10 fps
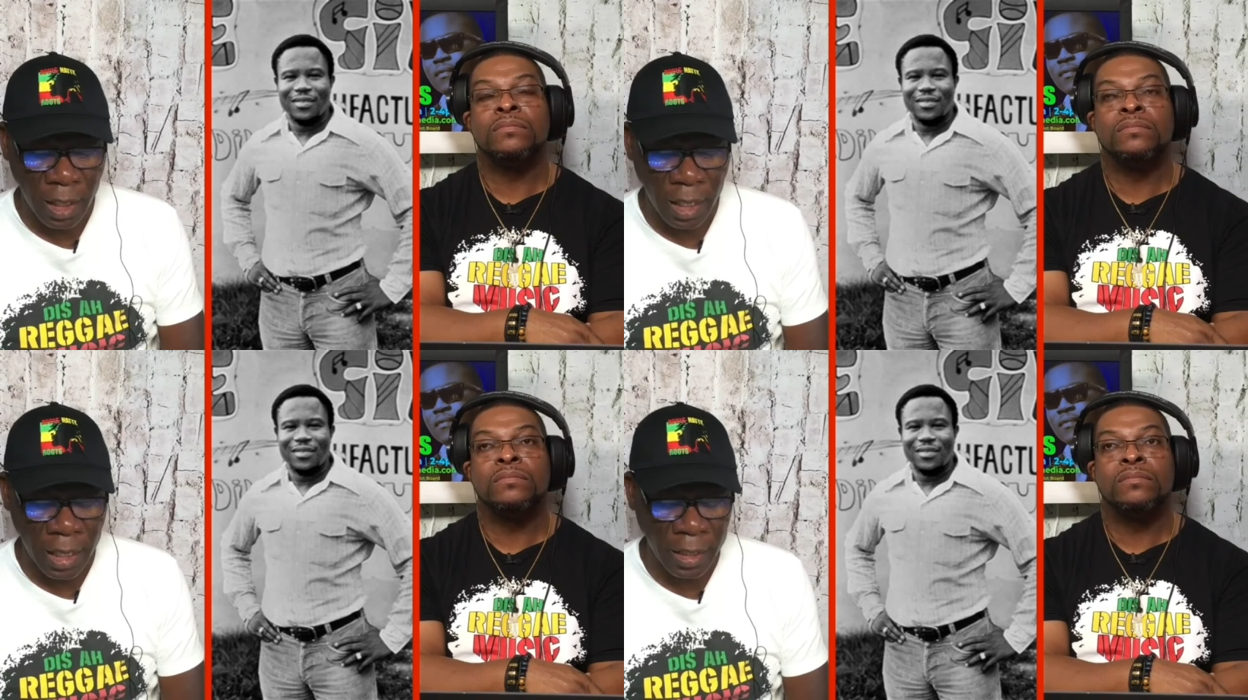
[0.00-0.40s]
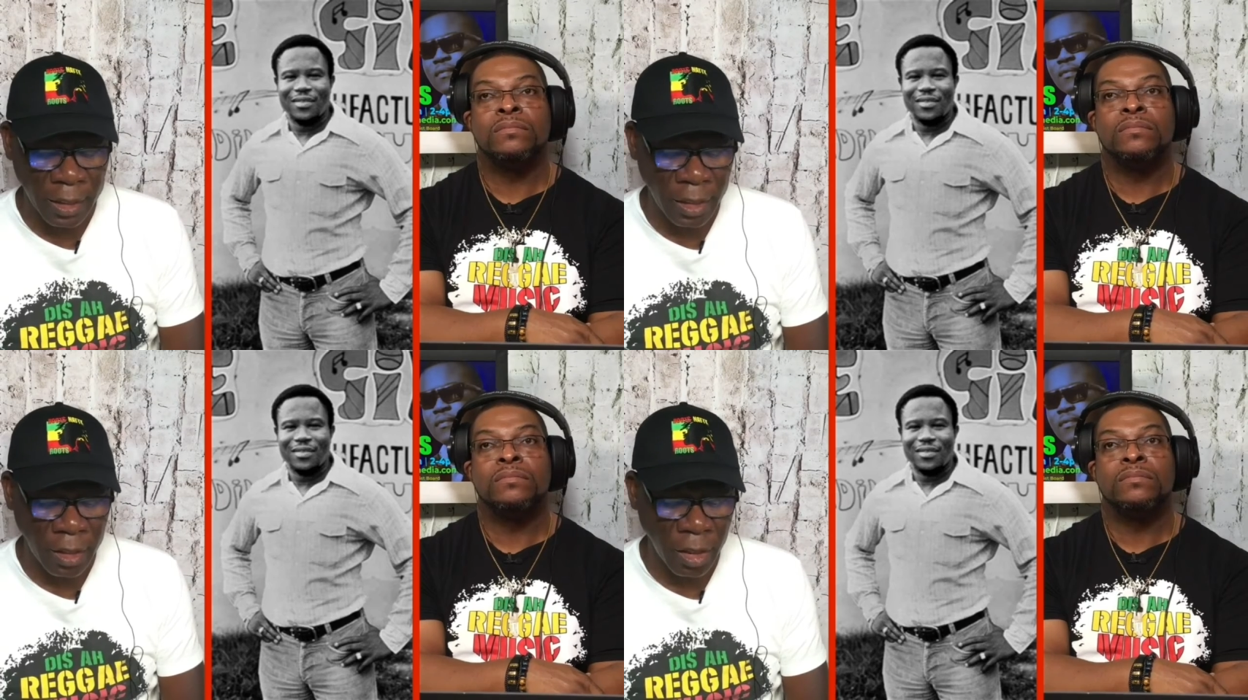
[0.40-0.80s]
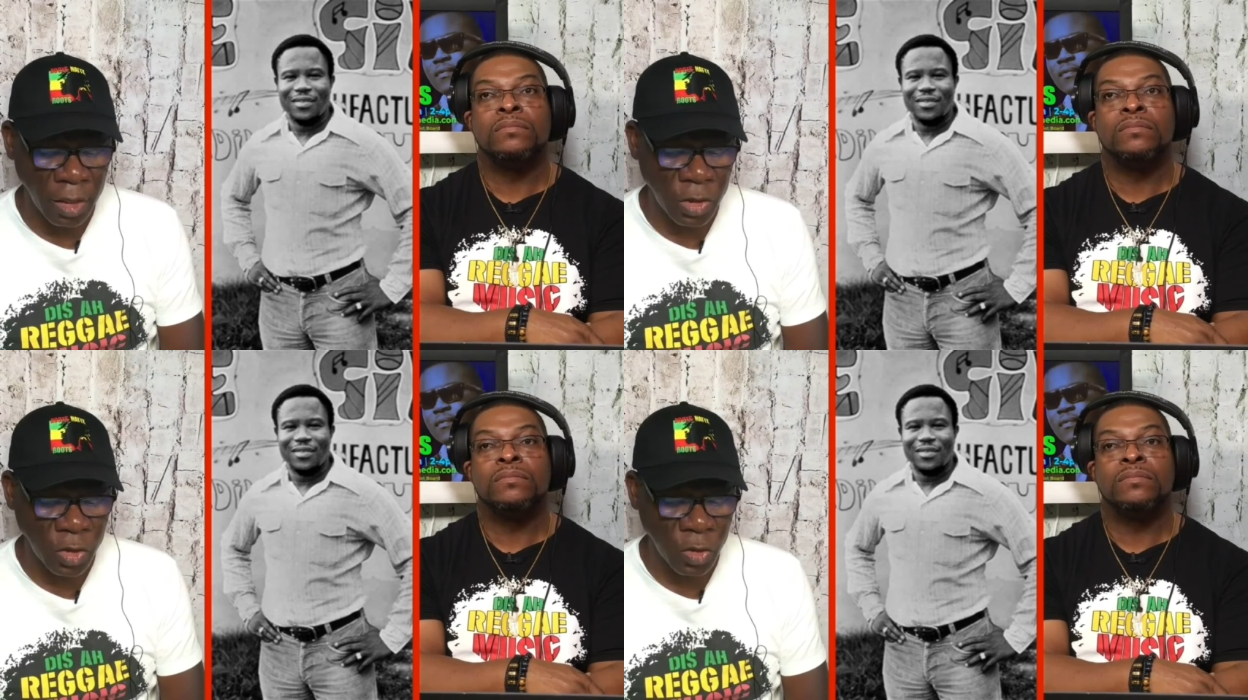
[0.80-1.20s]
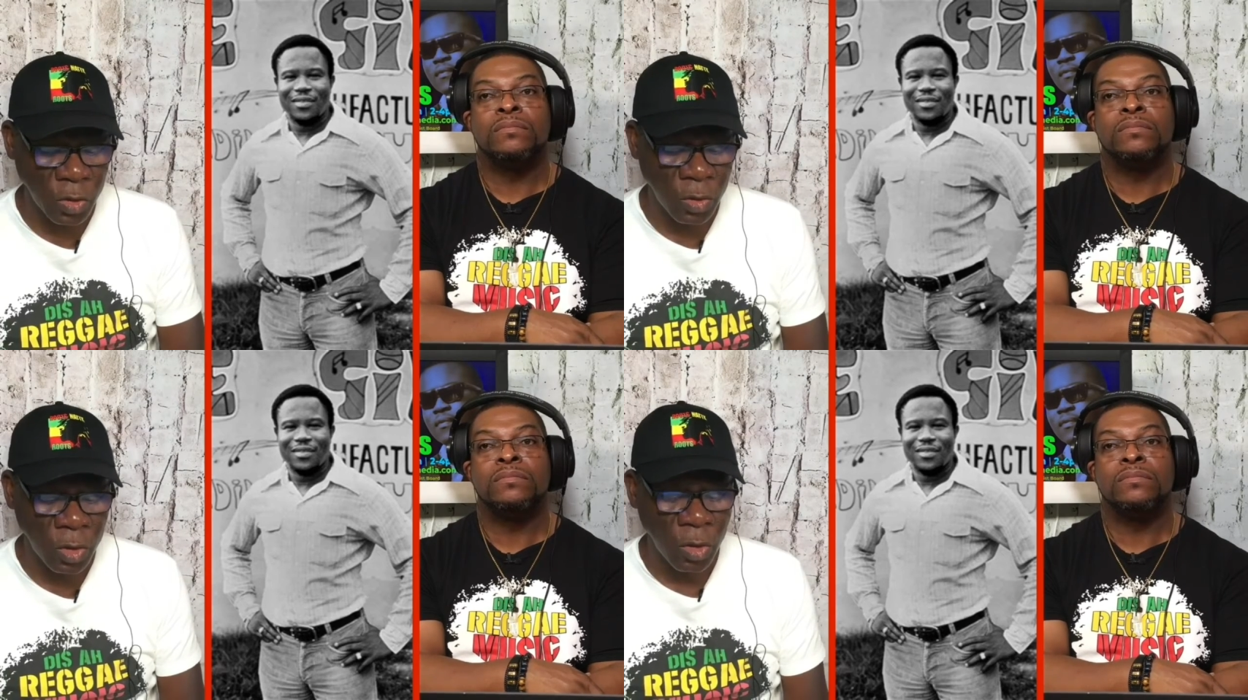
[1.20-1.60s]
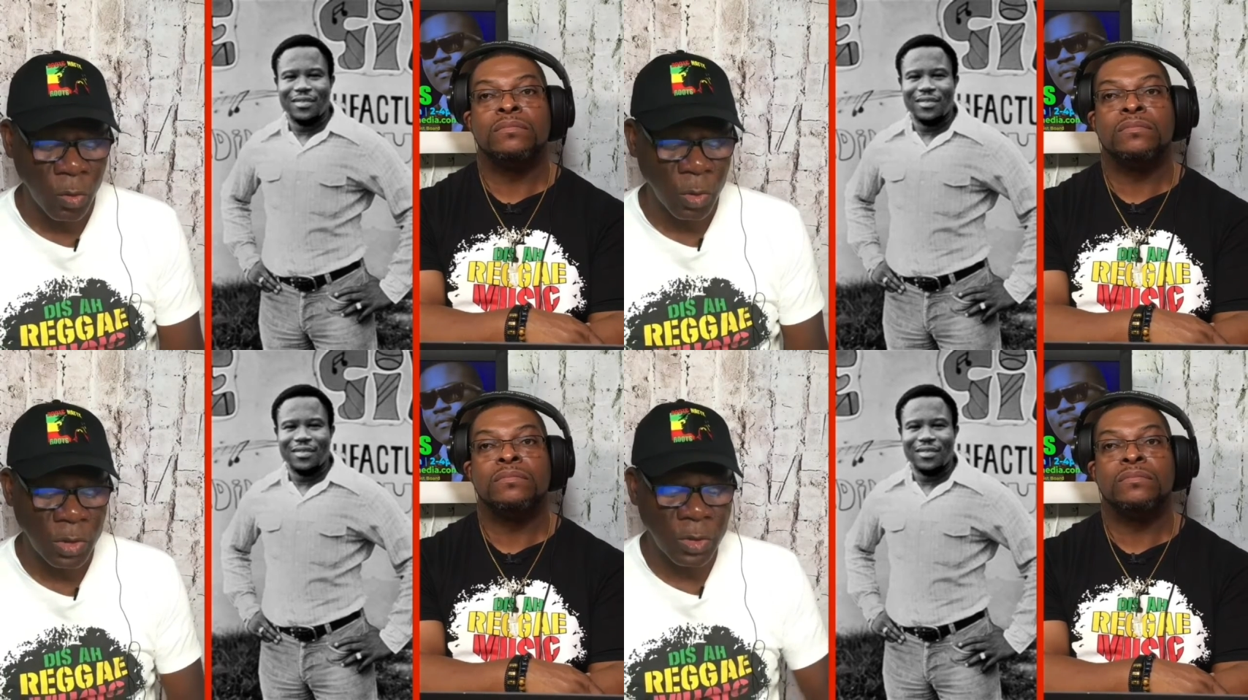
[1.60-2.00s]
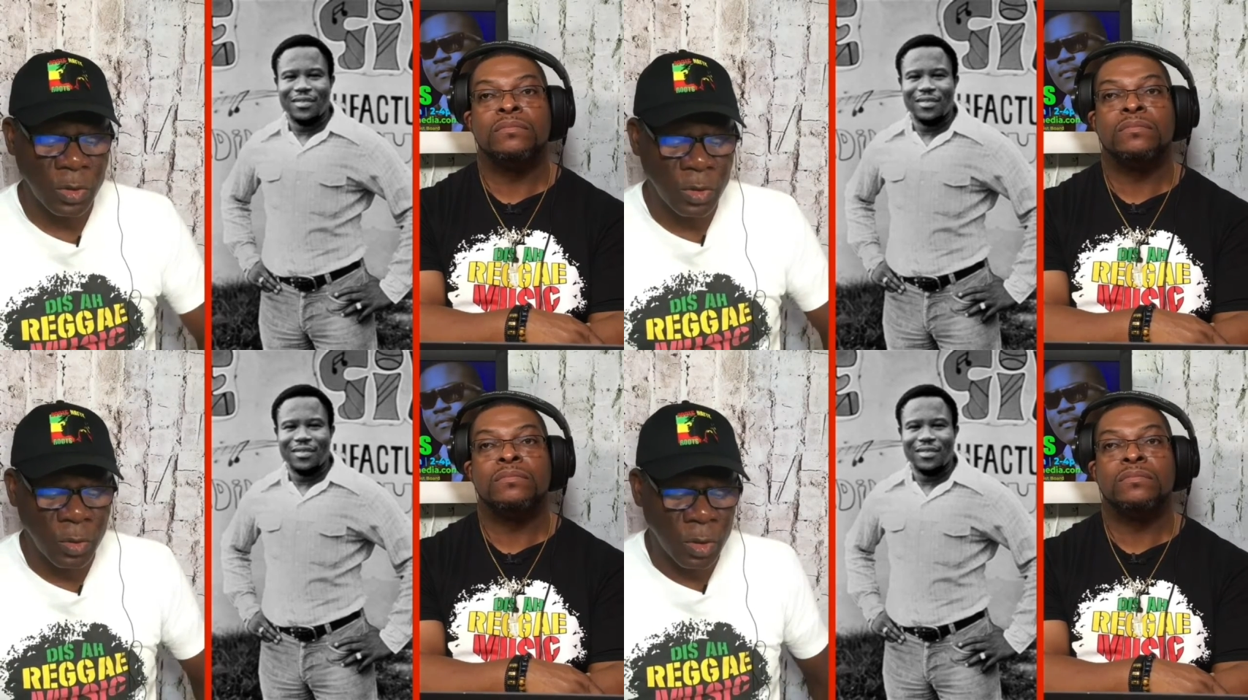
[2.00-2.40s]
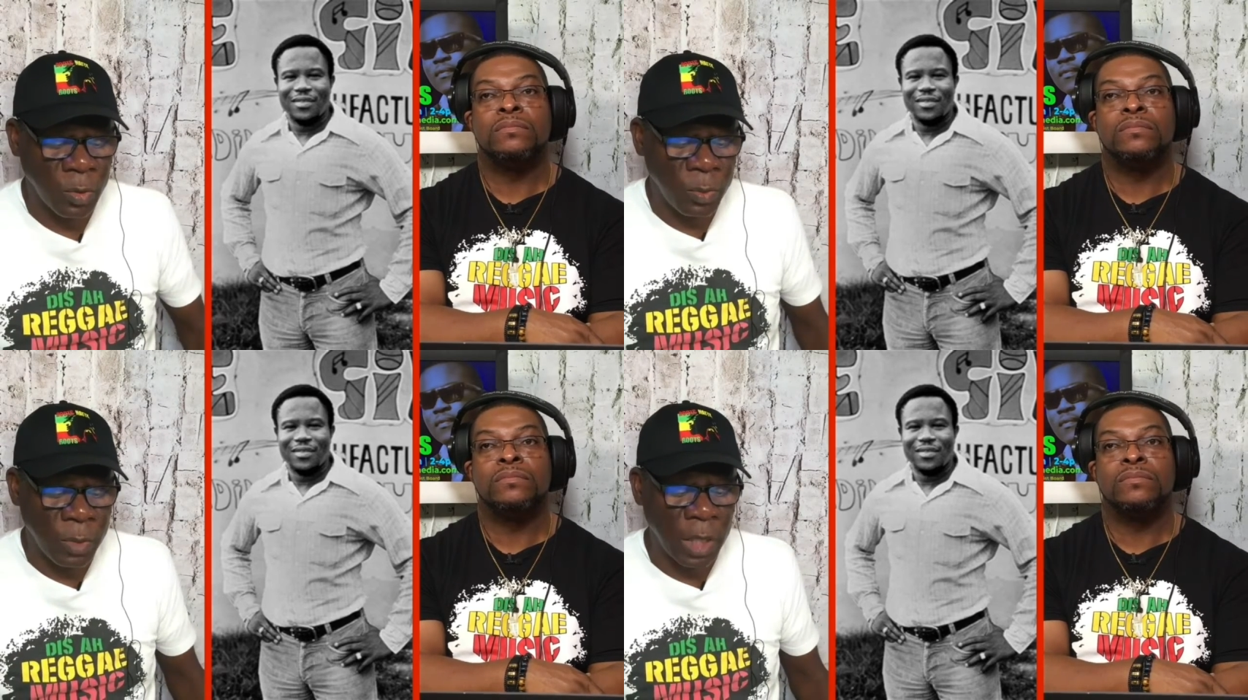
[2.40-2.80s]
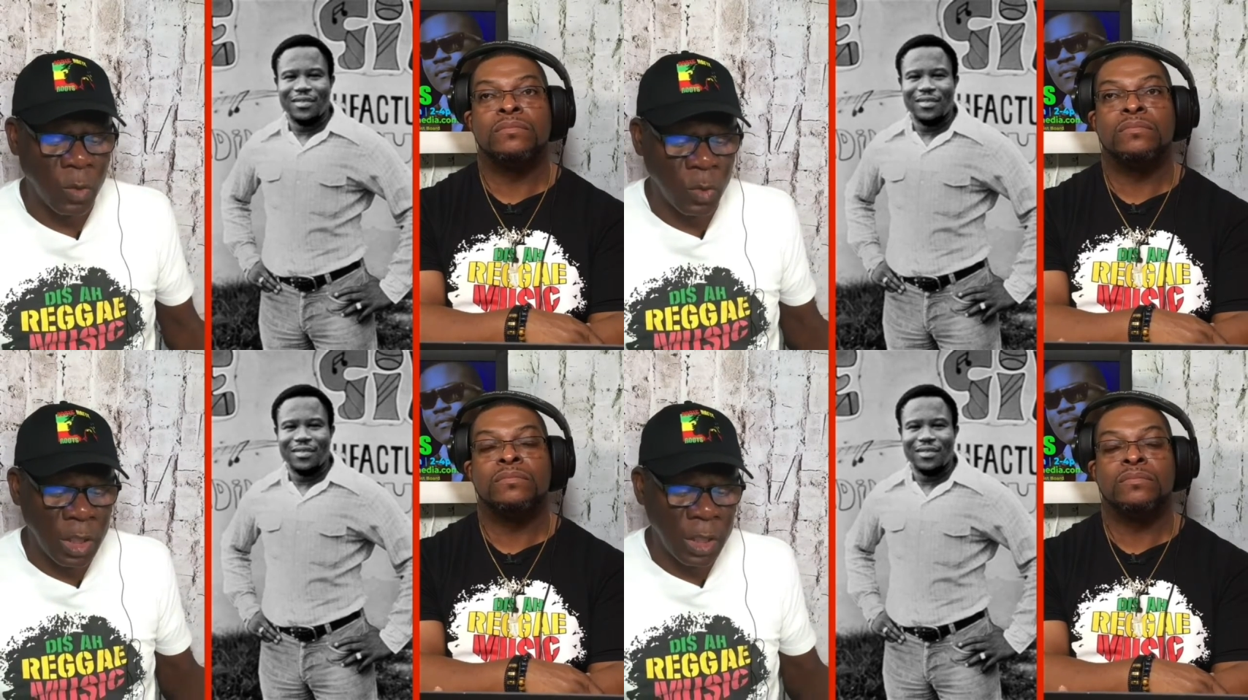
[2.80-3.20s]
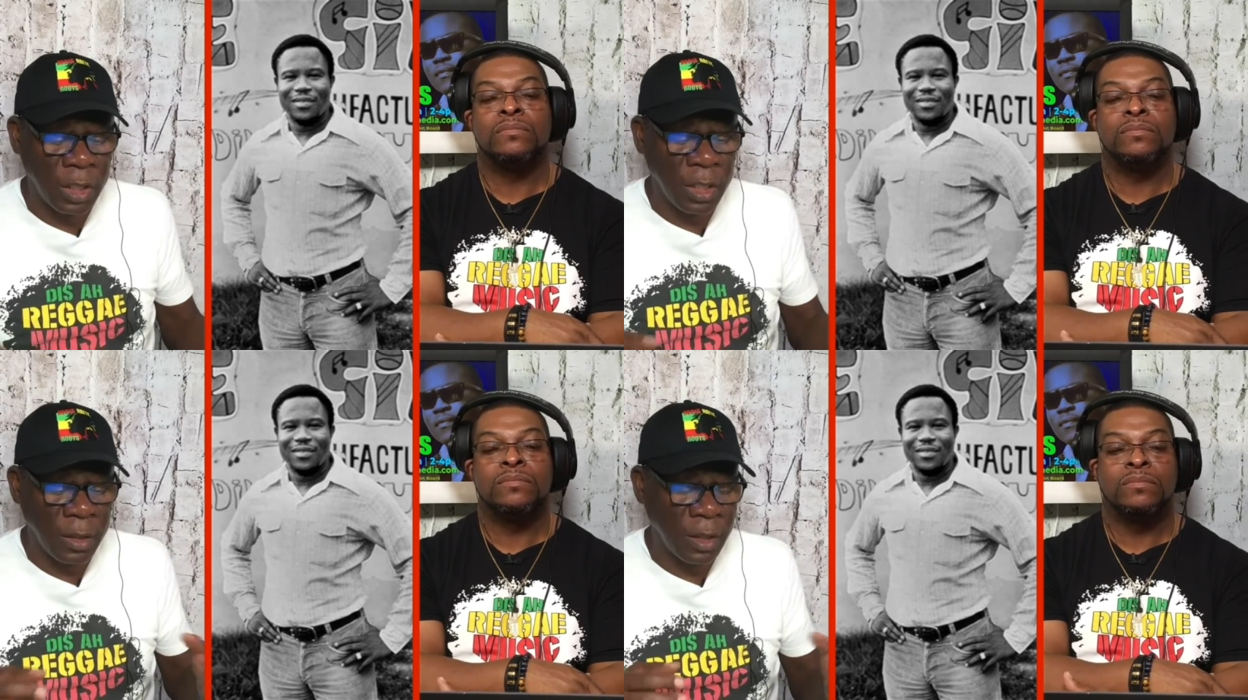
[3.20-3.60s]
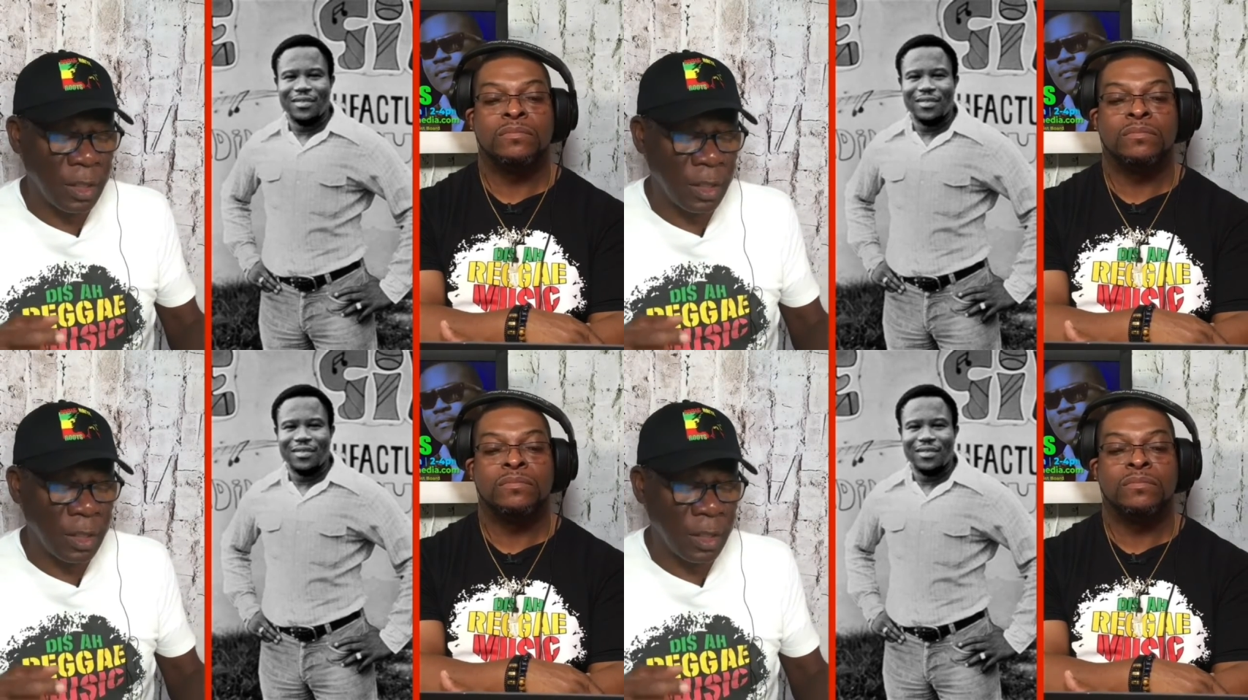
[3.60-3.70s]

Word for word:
Speaker 1: and also was the man who did the,